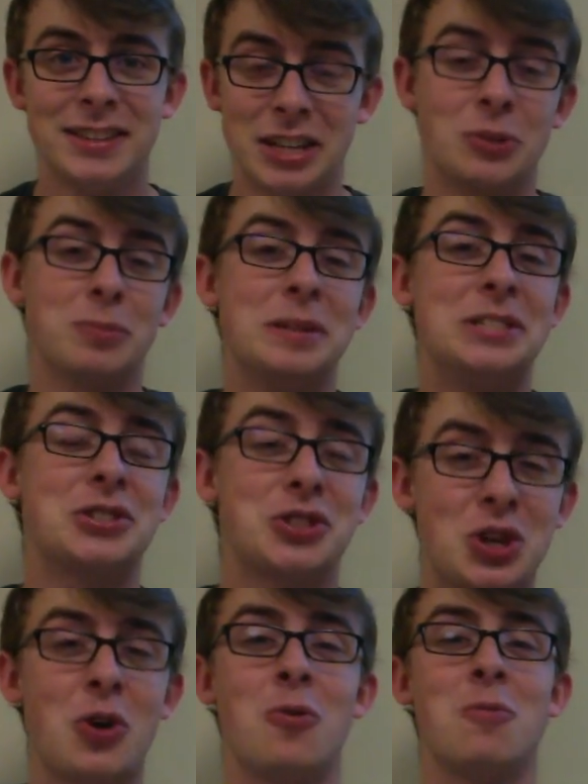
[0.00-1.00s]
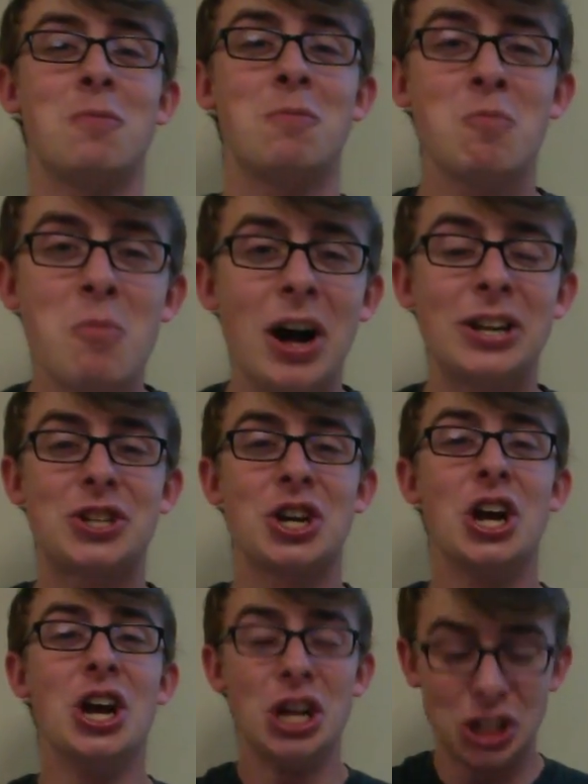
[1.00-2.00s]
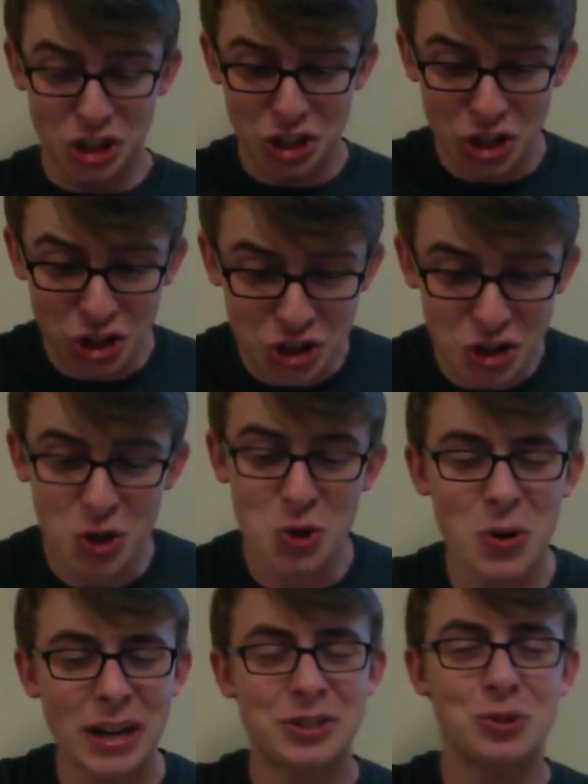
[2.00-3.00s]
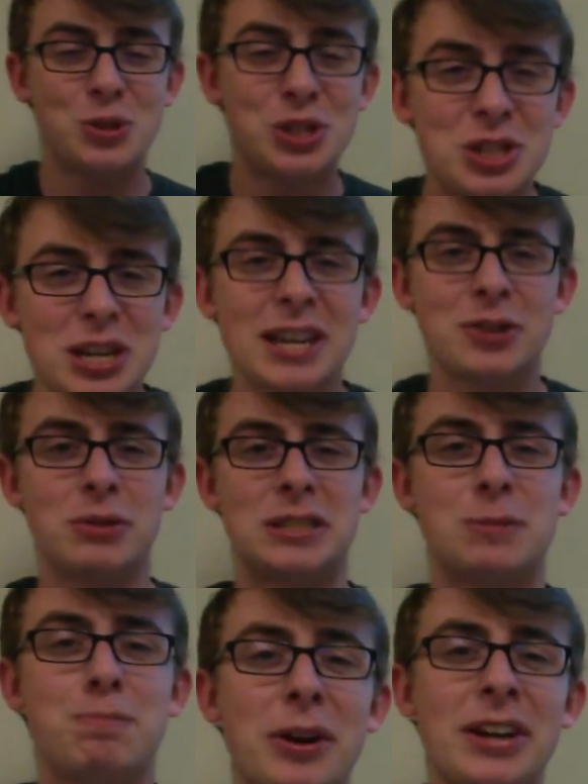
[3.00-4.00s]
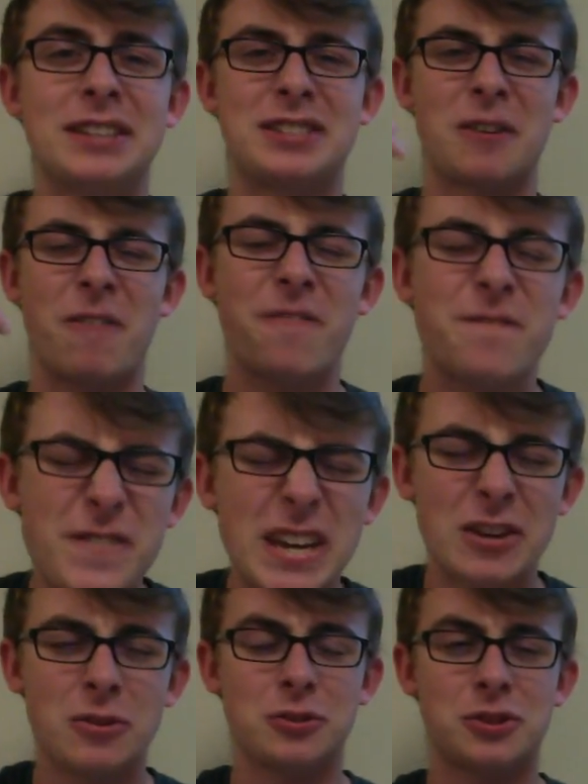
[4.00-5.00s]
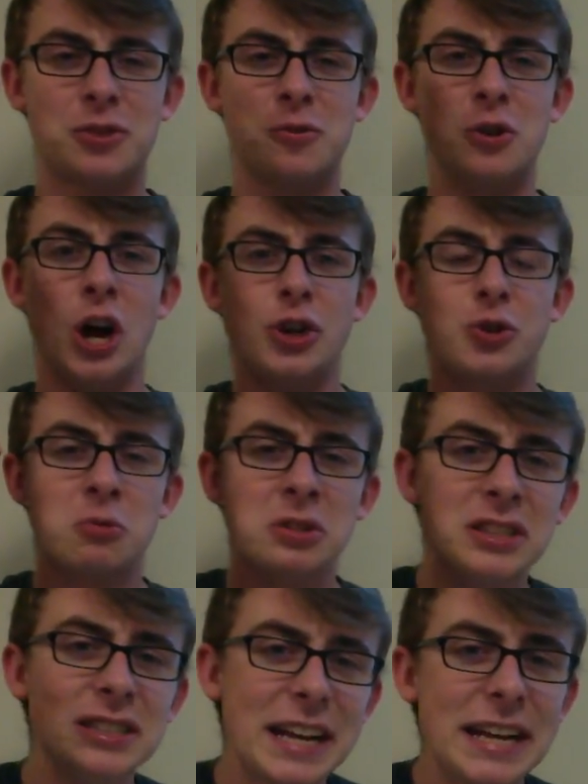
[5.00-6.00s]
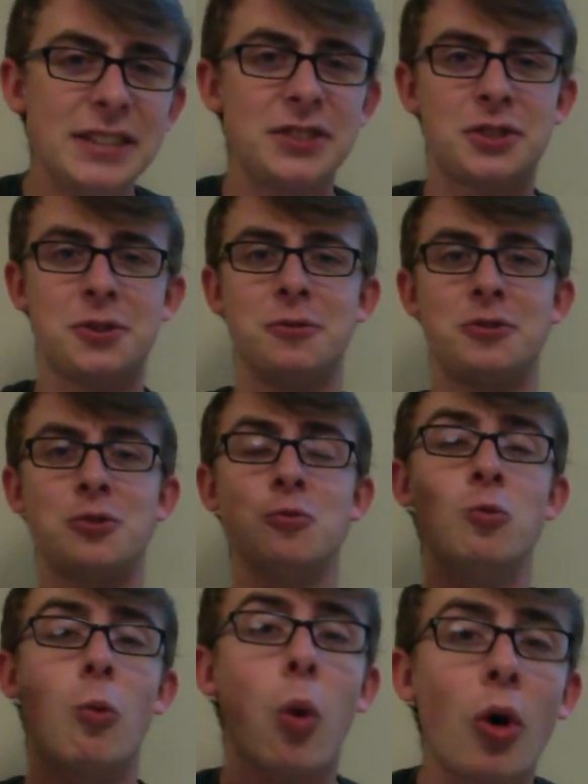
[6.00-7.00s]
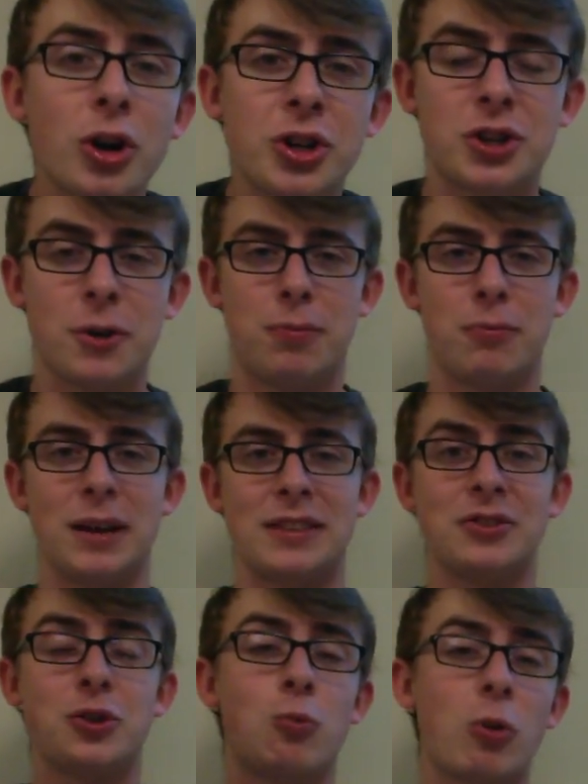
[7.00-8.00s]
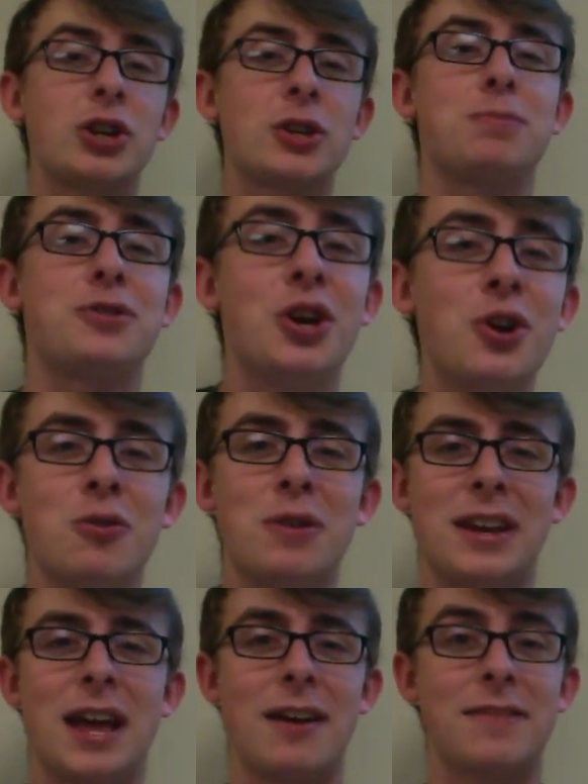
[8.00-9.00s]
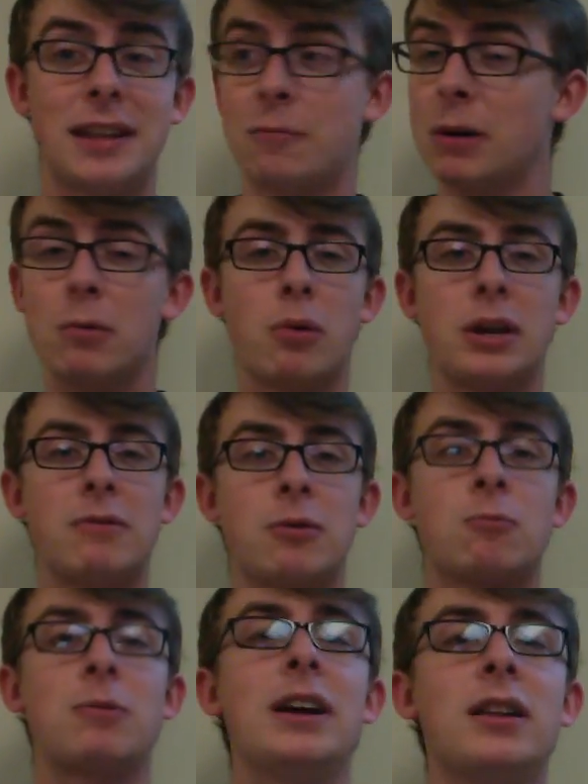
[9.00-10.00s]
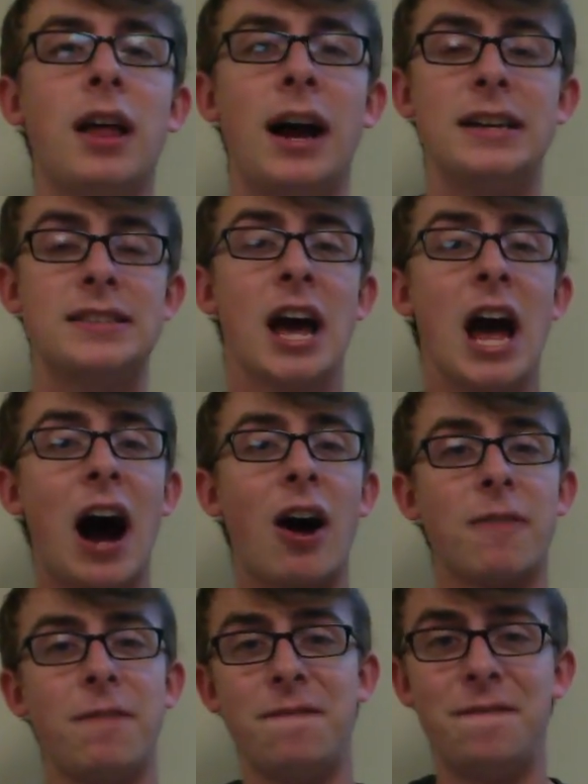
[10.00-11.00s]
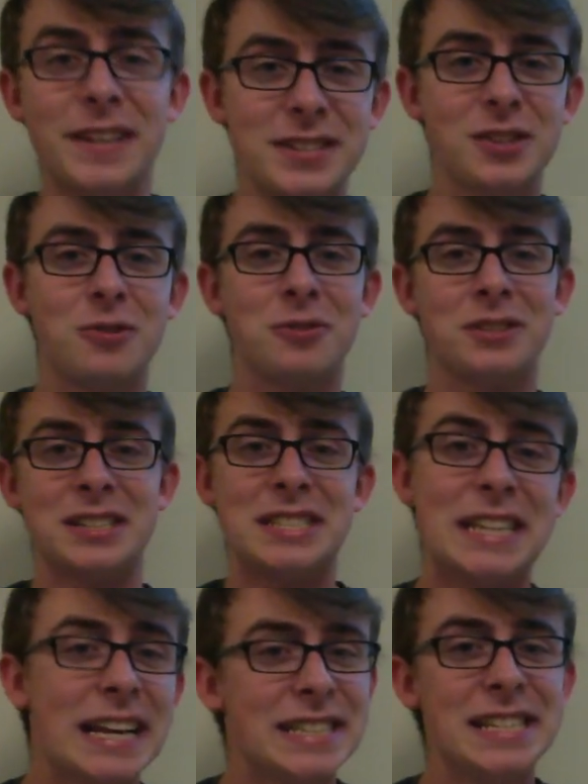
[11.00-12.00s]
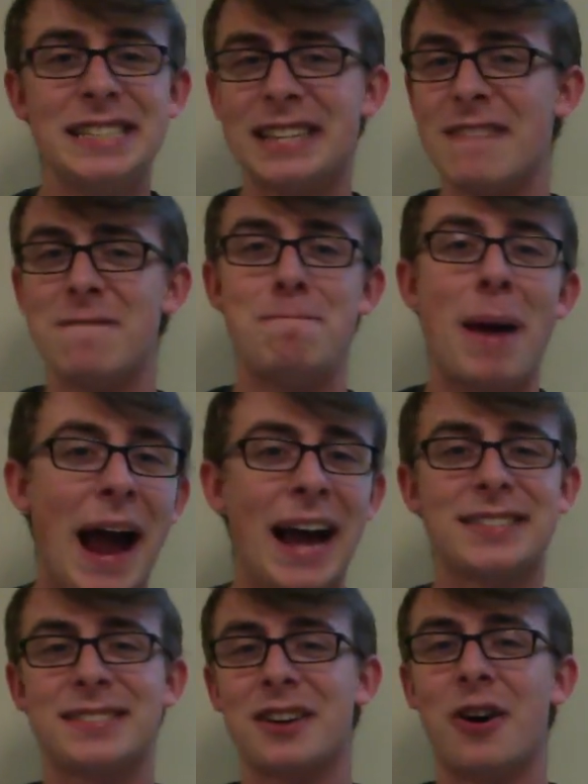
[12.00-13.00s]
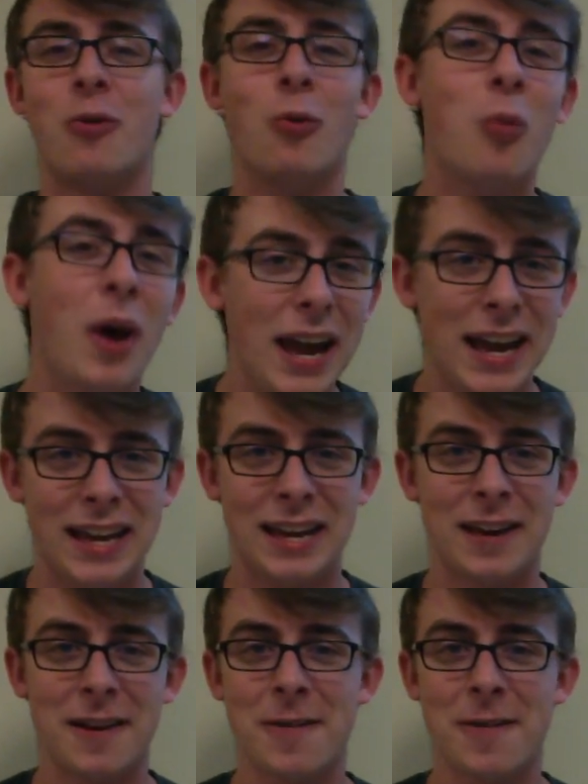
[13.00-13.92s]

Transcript: There will be so much to do and to see and to experience, to feel, to relate to worship with, and to worship to in heaven, that we won't even realize our physical necessities have passed away.